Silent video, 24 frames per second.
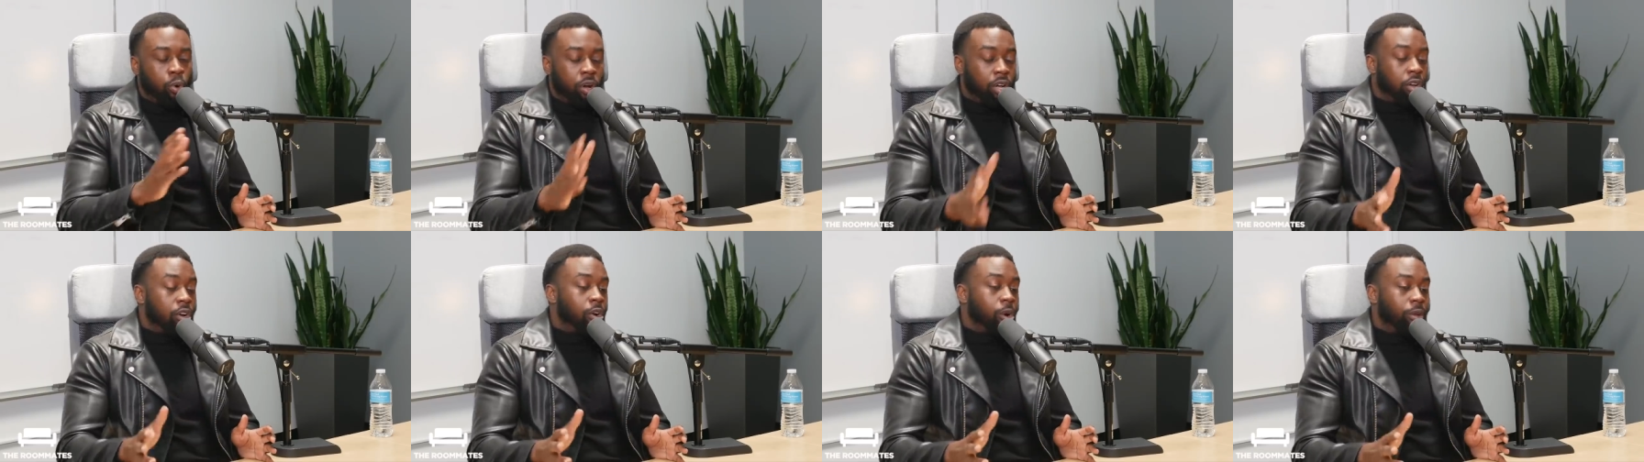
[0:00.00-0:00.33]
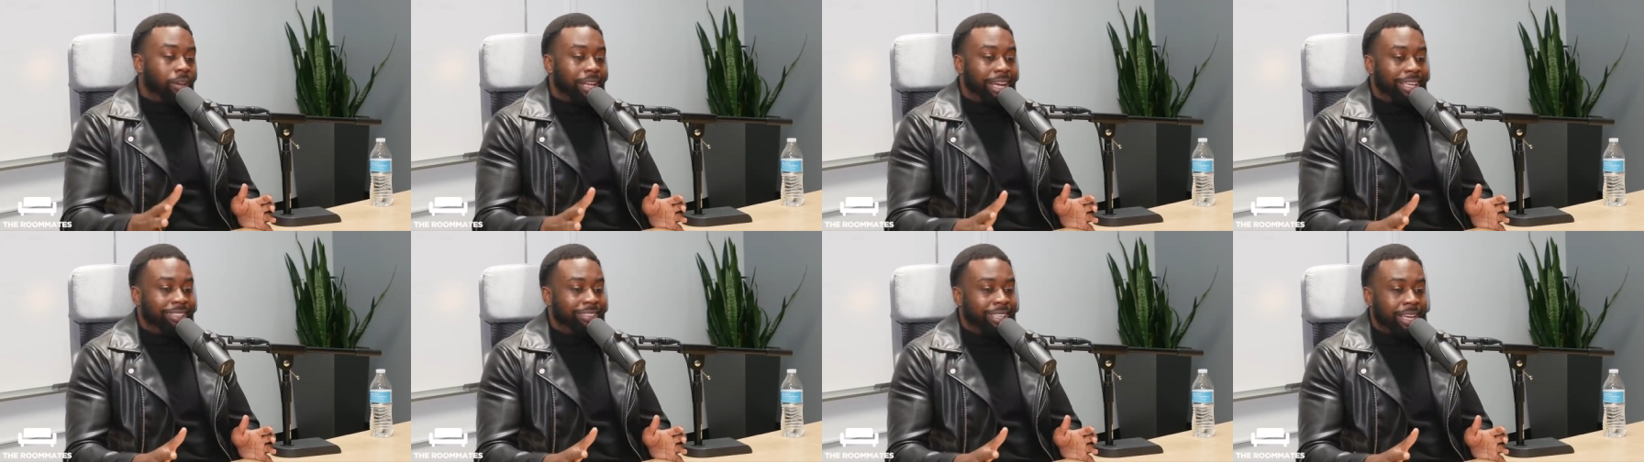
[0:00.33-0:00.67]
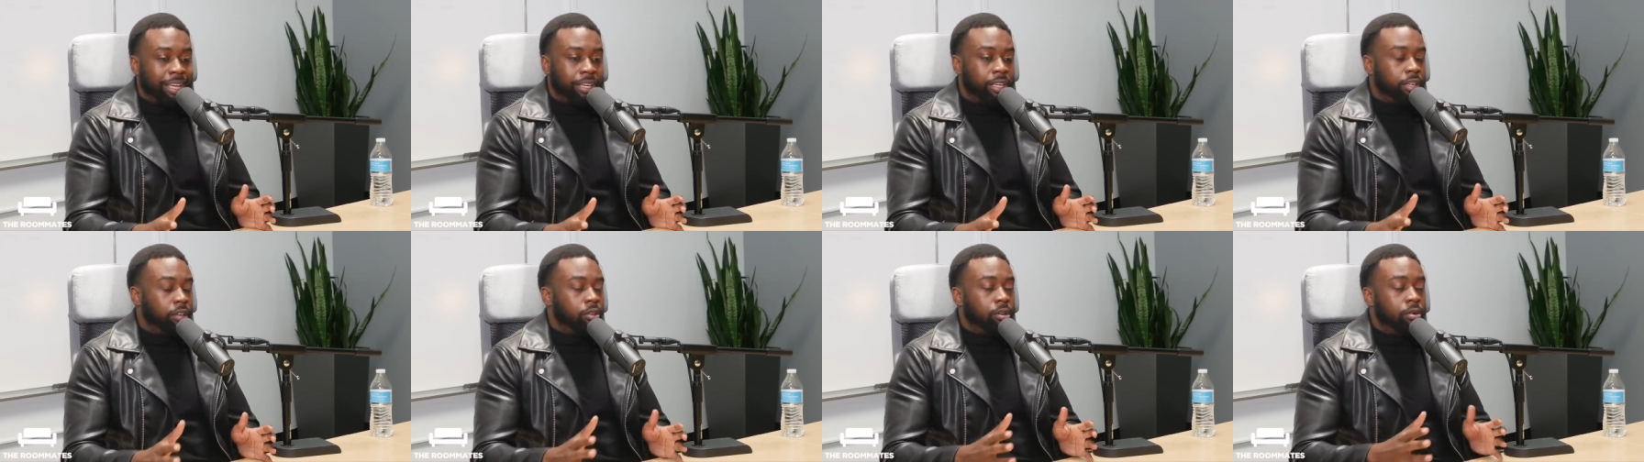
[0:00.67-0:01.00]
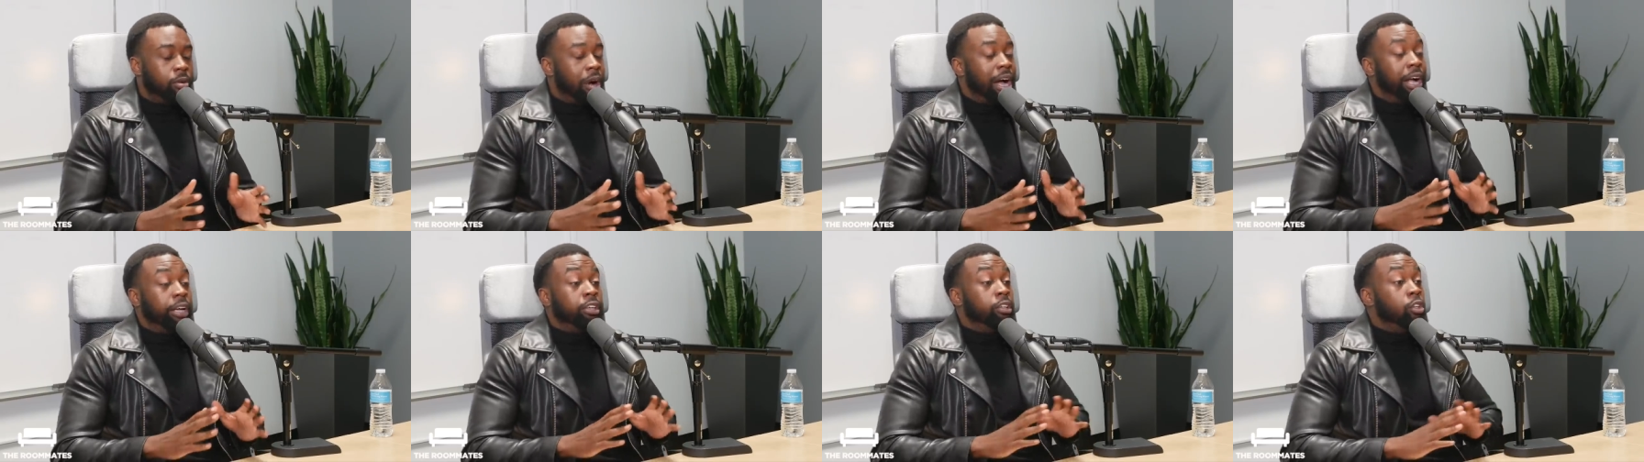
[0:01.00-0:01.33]
one girl I dated
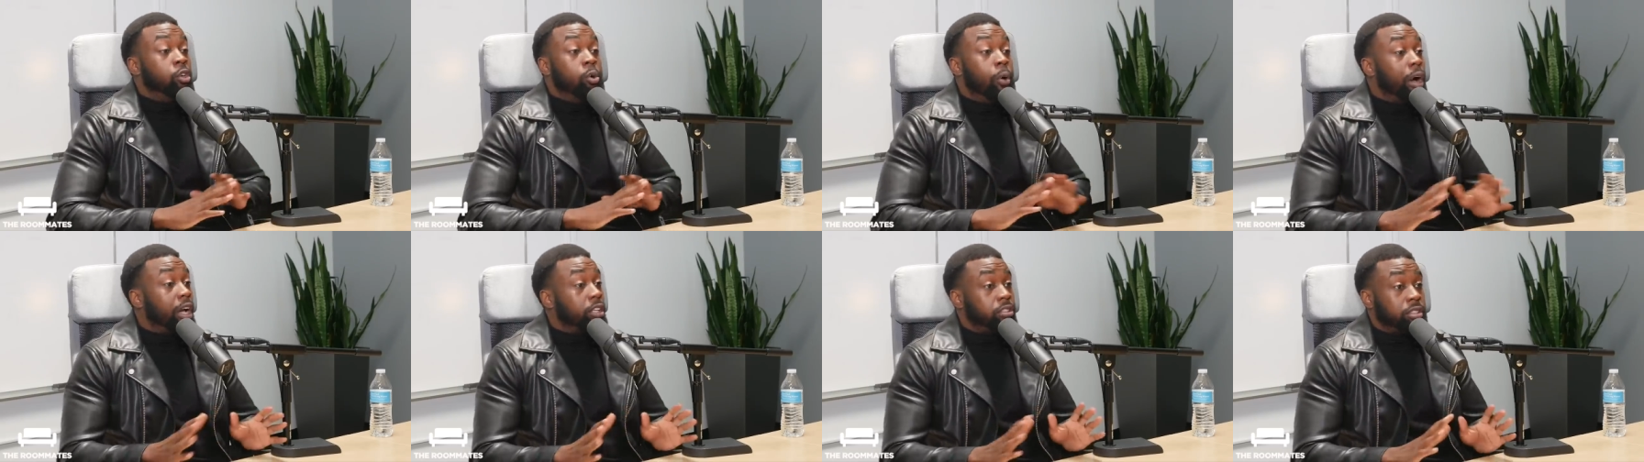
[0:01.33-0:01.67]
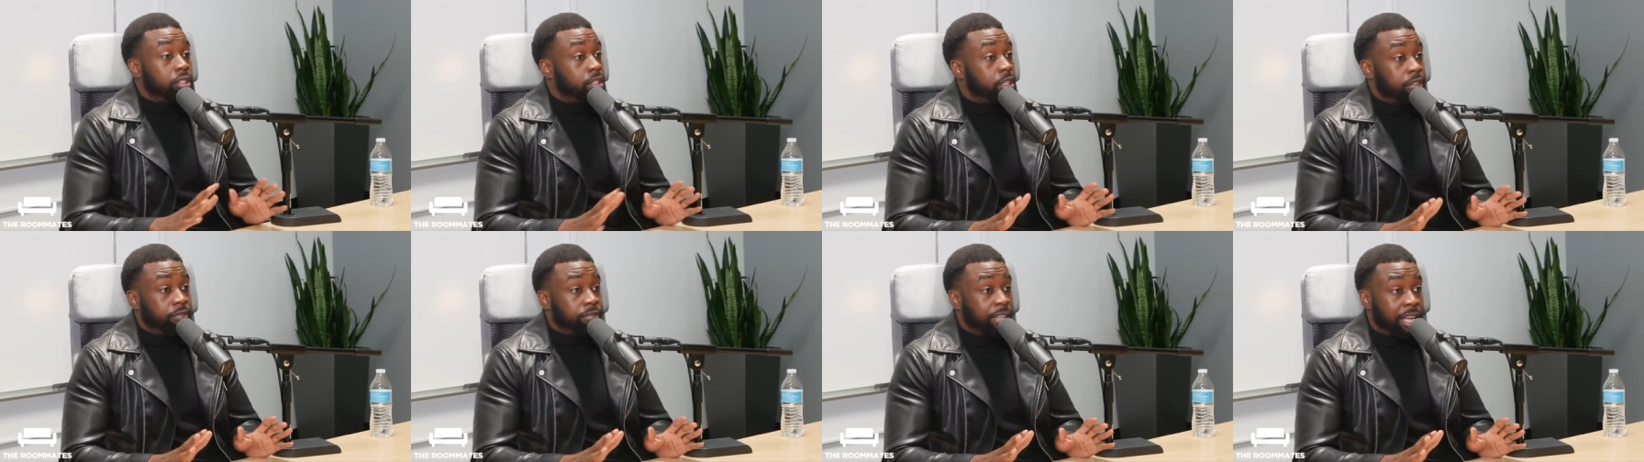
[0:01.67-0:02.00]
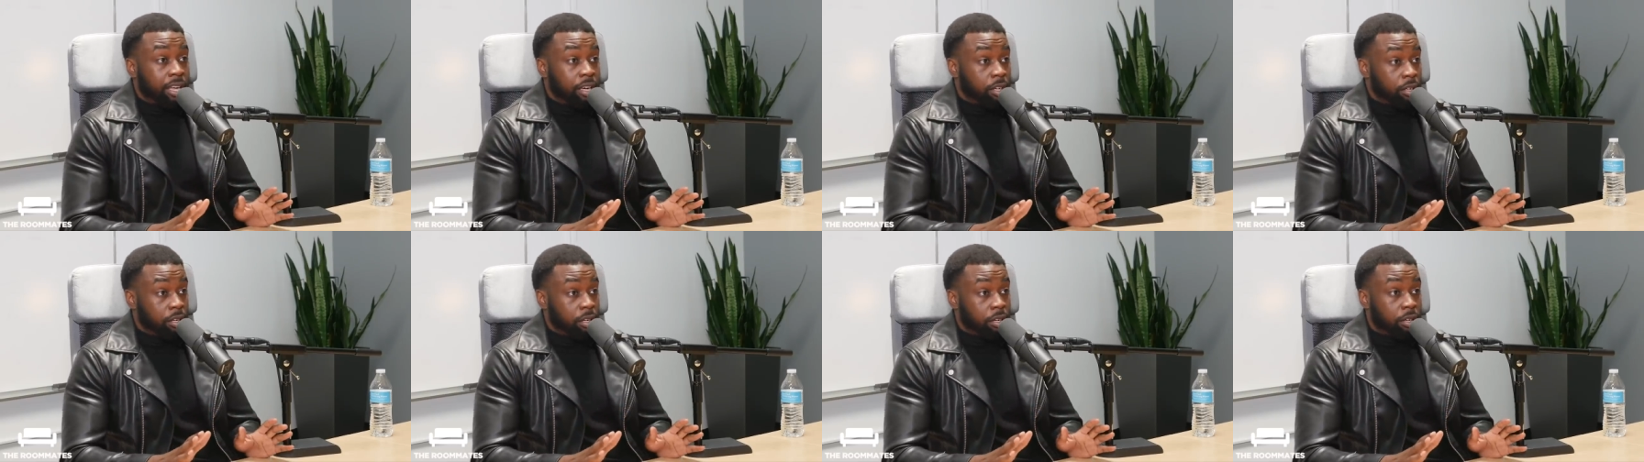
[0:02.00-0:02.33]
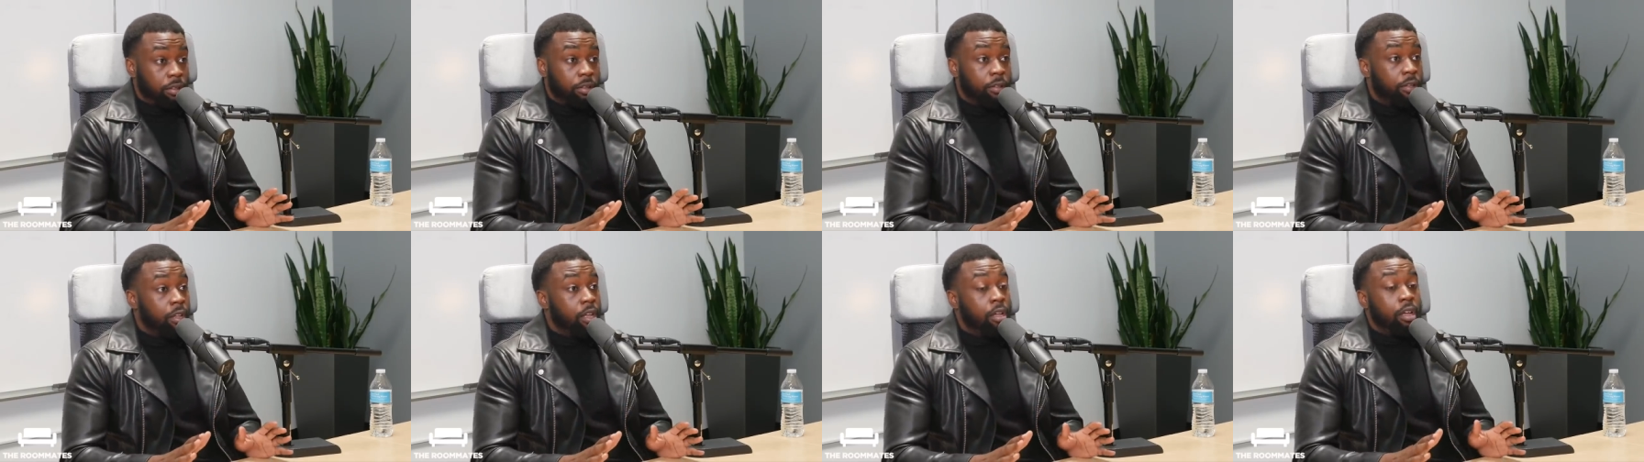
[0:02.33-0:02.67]
who I knew I shouldn't have dated
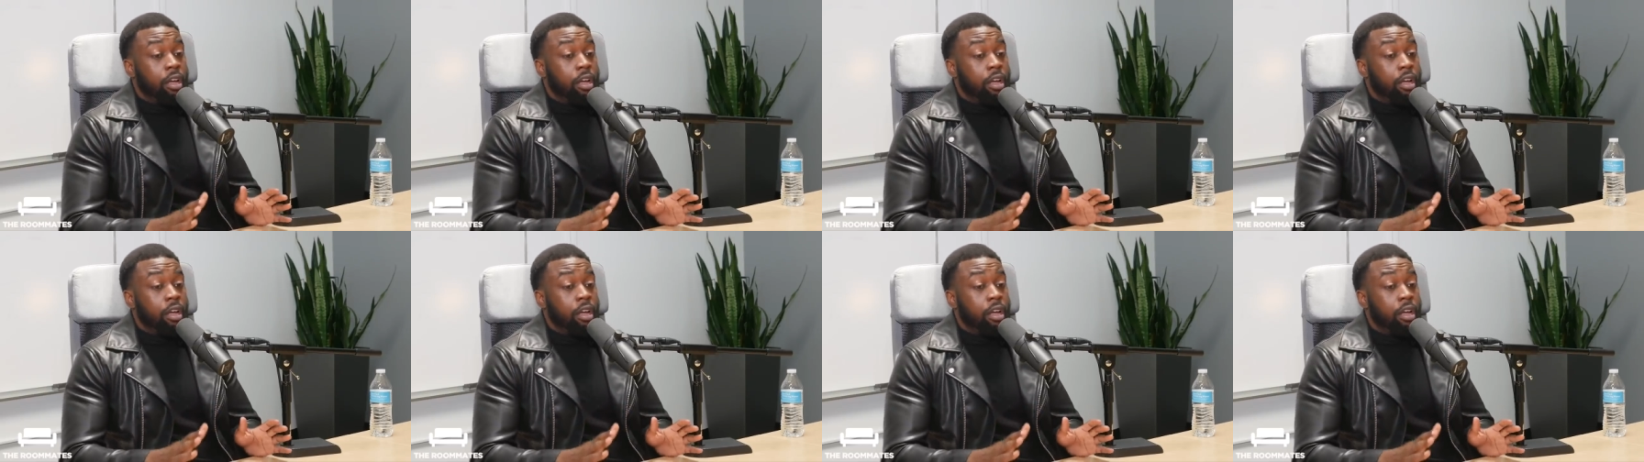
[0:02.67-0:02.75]
her.